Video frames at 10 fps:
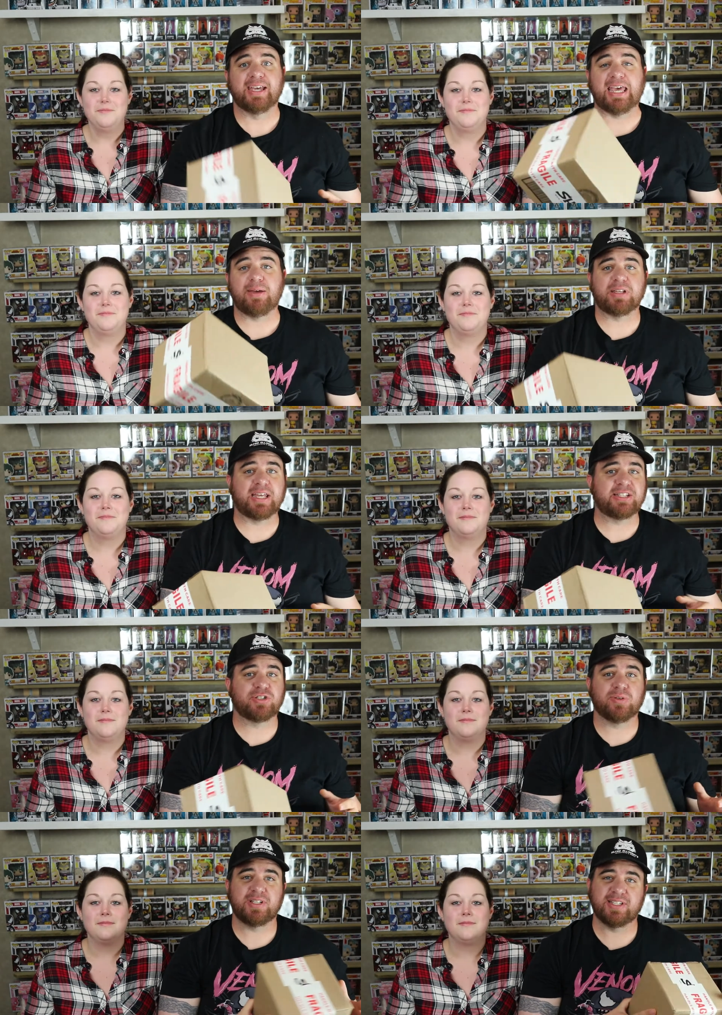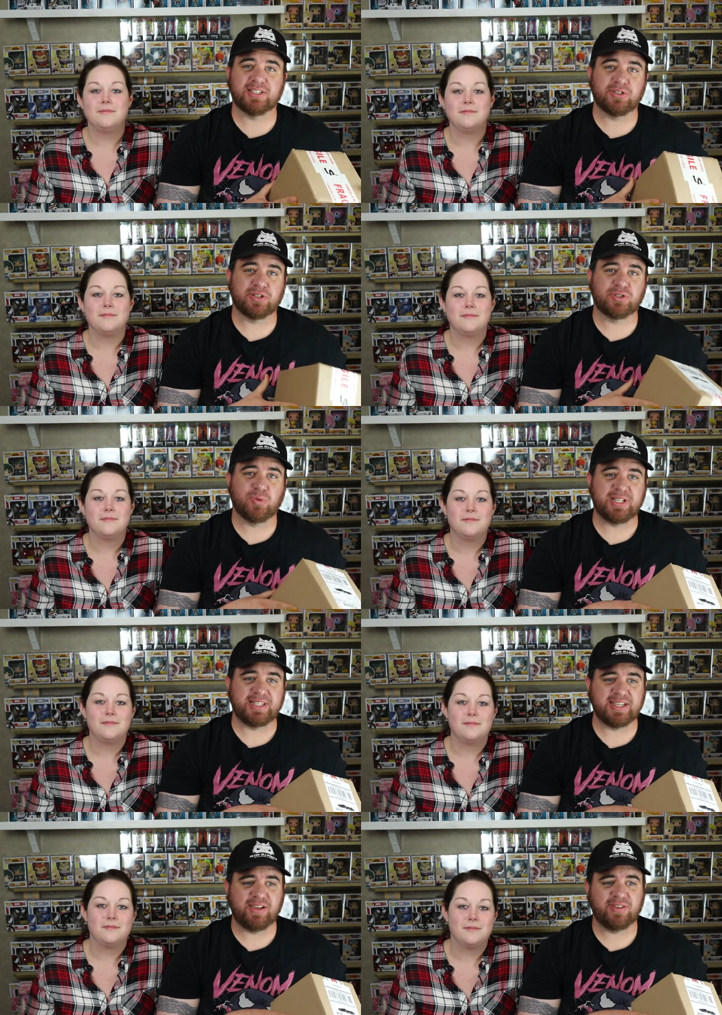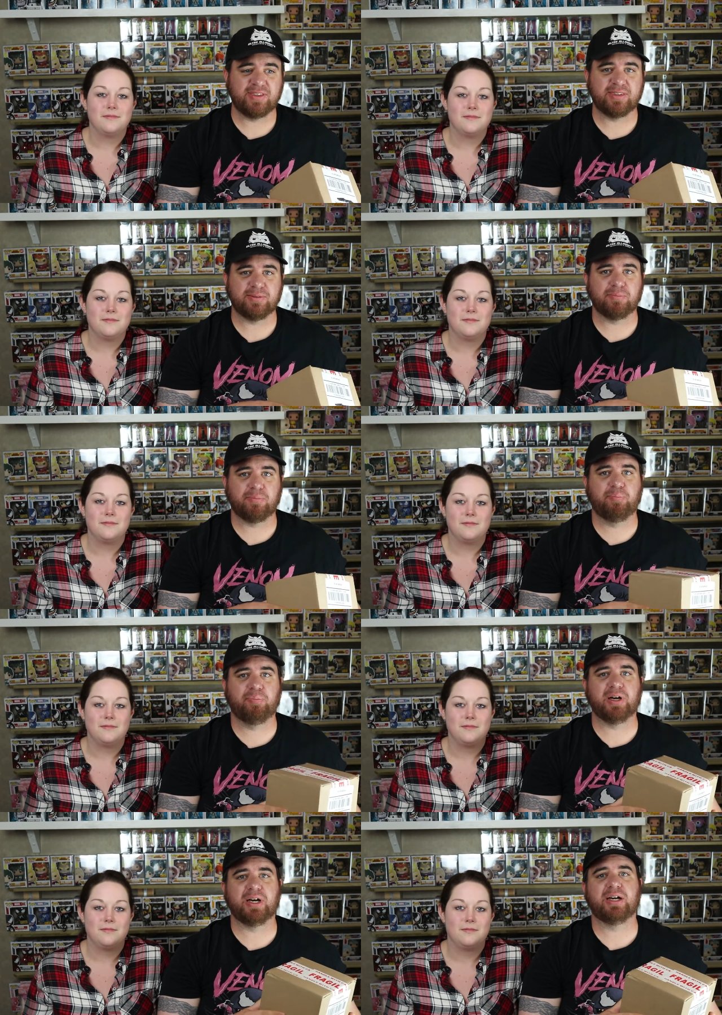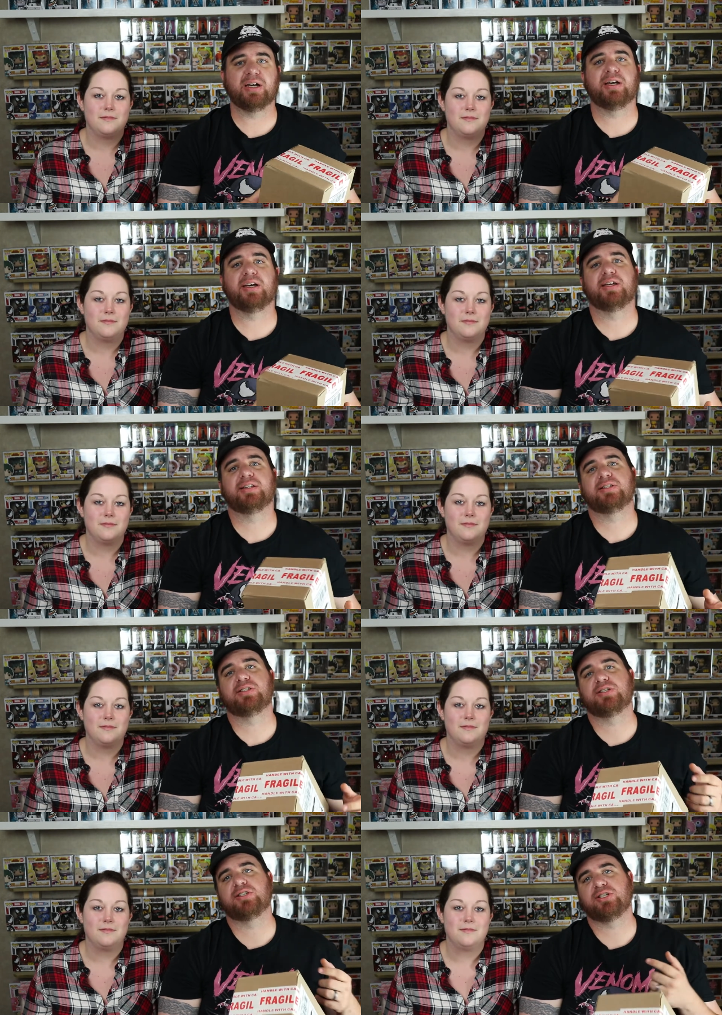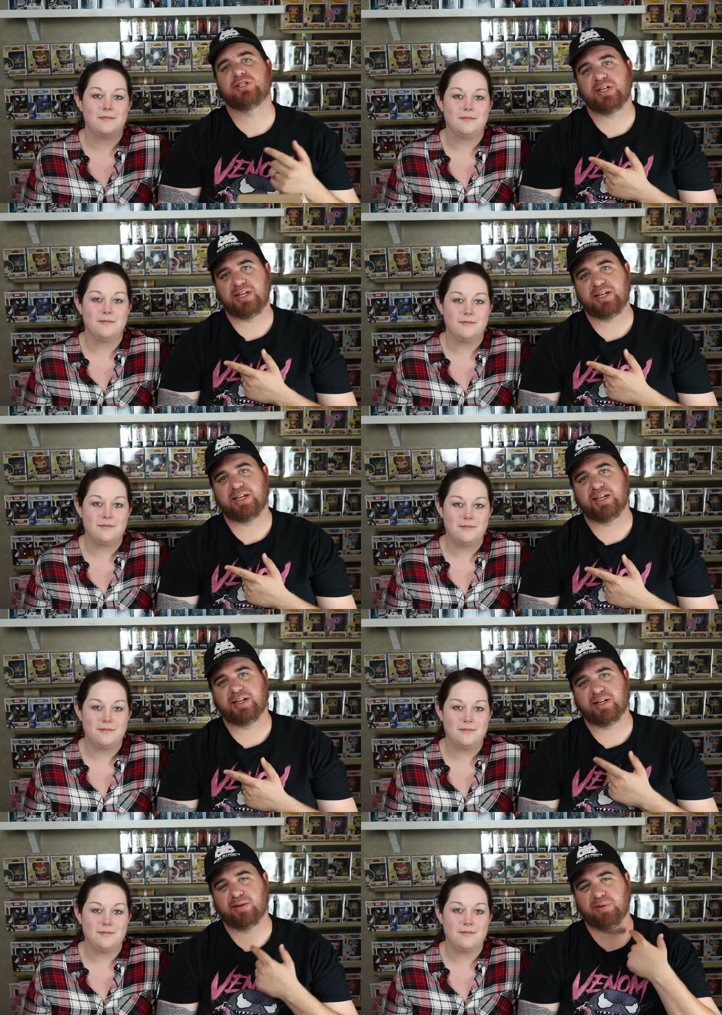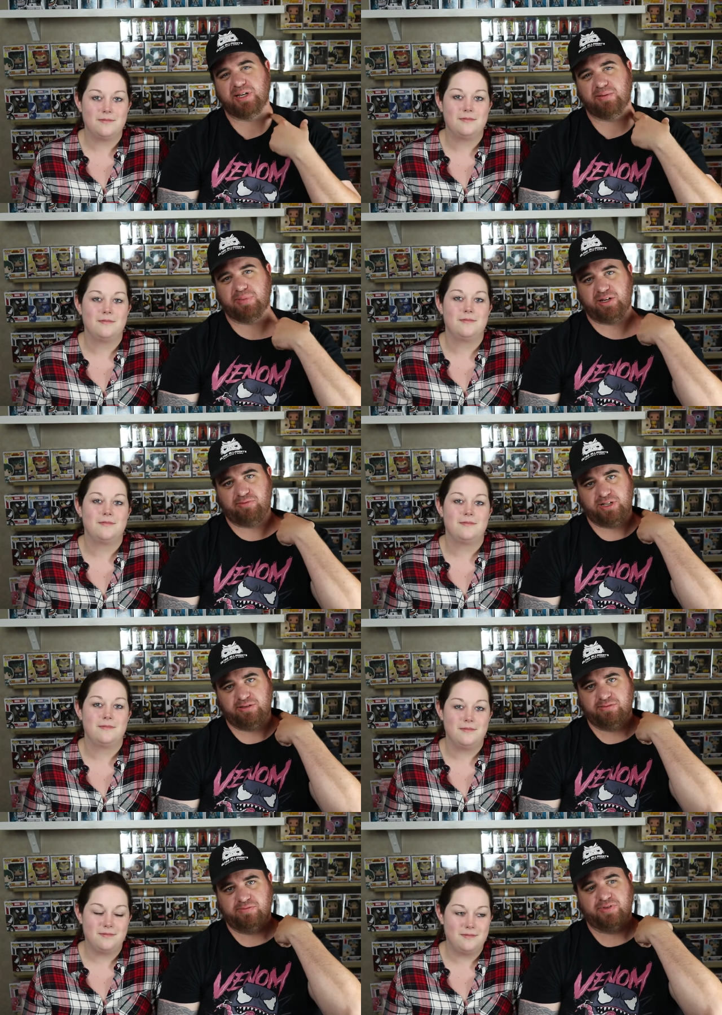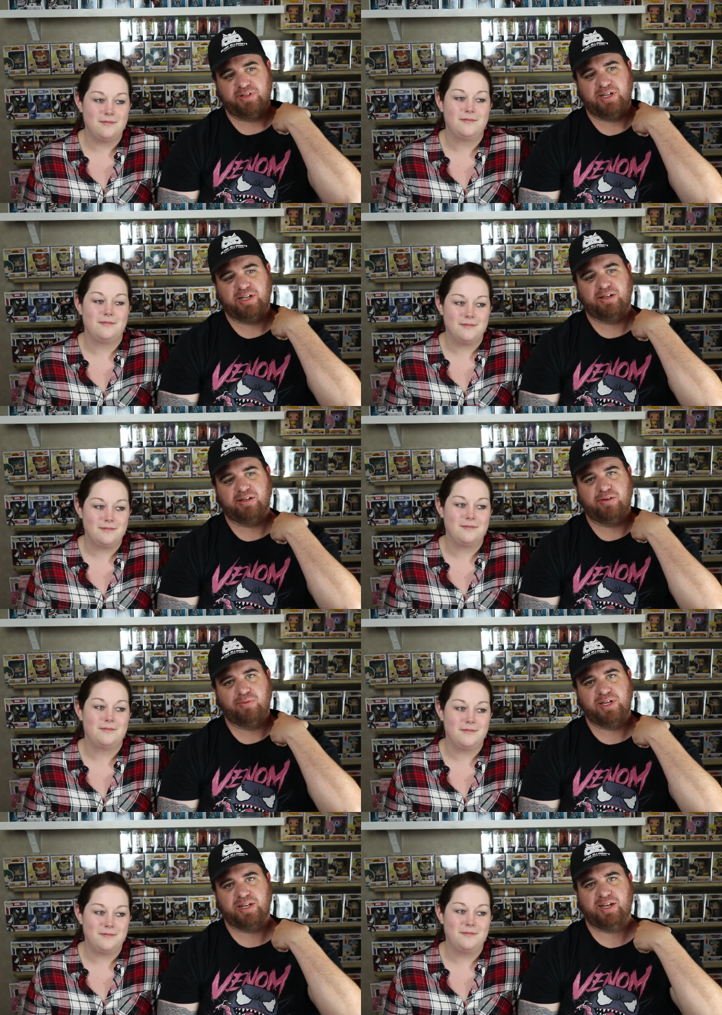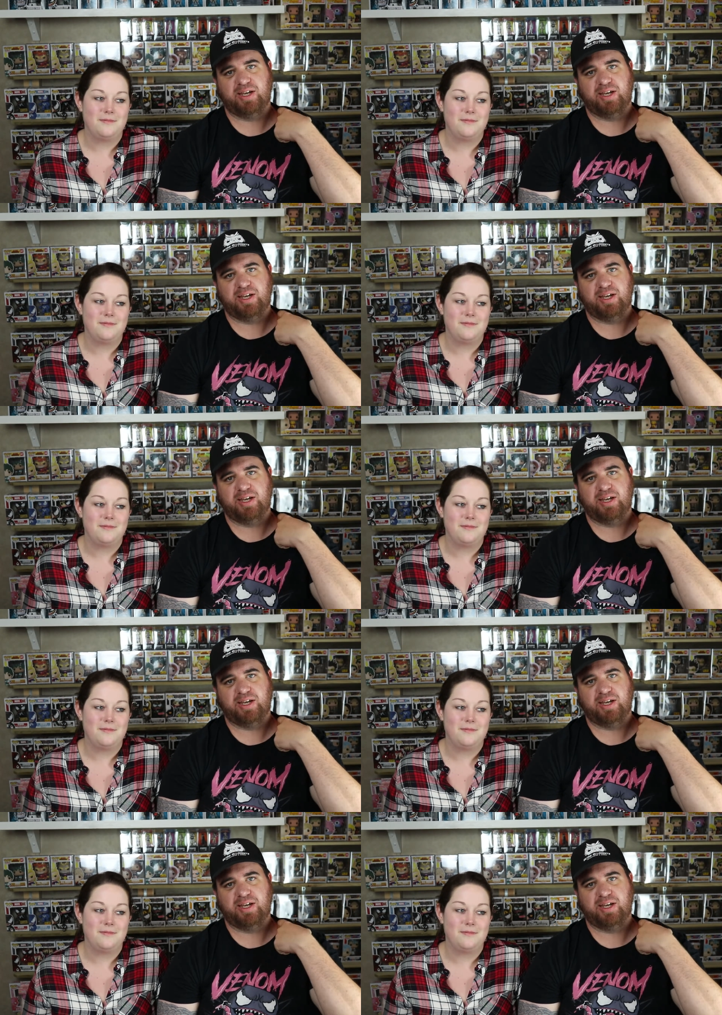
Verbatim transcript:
Speaker 1: It came in like the 26th or the 27th, but she ended up being bedridden for like a week and a